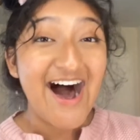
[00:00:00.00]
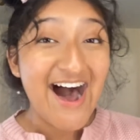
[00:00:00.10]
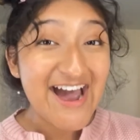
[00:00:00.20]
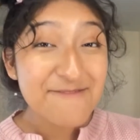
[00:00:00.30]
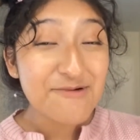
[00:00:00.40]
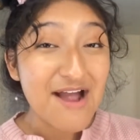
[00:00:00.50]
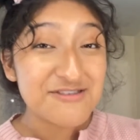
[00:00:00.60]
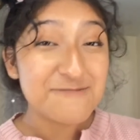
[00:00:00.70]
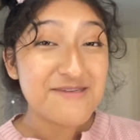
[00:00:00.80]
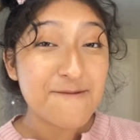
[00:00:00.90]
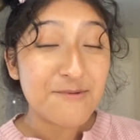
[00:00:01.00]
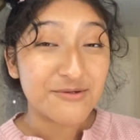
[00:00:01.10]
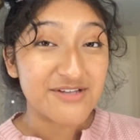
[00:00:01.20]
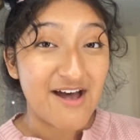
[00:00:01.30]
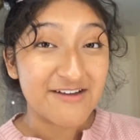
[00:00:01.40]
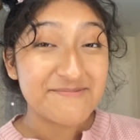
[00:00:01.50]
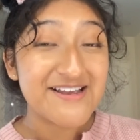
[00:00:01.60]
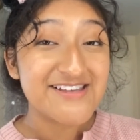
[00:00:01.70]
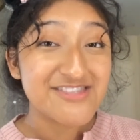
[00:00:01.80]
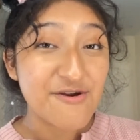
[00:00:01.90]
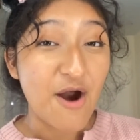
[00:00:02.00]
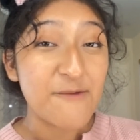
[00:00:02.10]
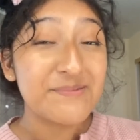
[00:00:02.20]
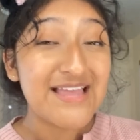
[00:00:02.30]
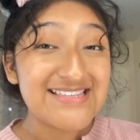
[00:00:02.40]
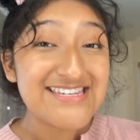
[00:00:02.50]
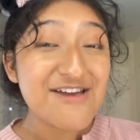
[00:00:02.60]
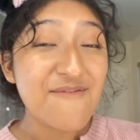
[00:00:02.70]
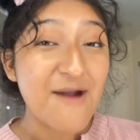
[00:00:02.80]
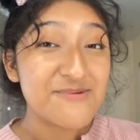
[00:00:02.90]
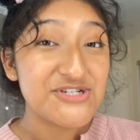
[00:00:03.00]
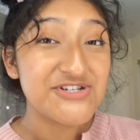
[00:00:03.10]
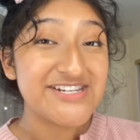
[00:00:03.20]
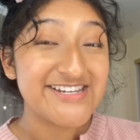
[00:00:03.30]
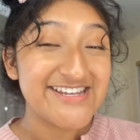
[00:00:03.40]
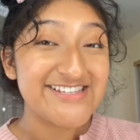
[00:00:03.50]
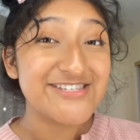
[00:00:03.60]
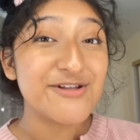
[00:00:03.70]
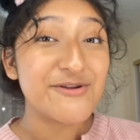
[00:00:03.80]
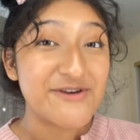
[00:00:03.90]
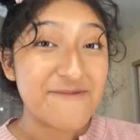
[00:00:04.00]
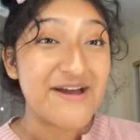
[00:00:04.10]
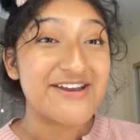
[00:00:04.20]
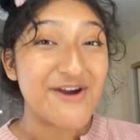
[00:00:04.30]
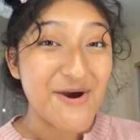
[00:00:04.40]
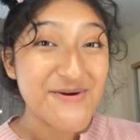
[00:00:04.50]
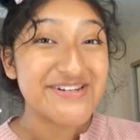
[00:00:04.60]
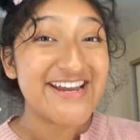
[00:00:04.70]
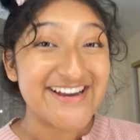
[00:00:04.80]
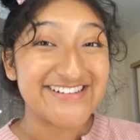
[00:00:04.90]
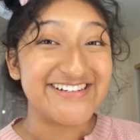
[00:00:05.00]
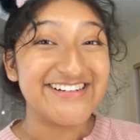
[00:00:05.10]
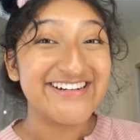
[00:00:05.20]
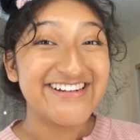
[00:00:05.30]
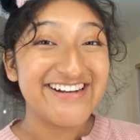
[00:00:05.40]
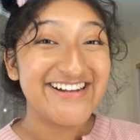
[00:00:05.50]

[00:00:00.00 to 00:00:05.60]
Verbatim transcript: I'm proud to be a Bulldog because there are plenty of opportunities to learn about your own character.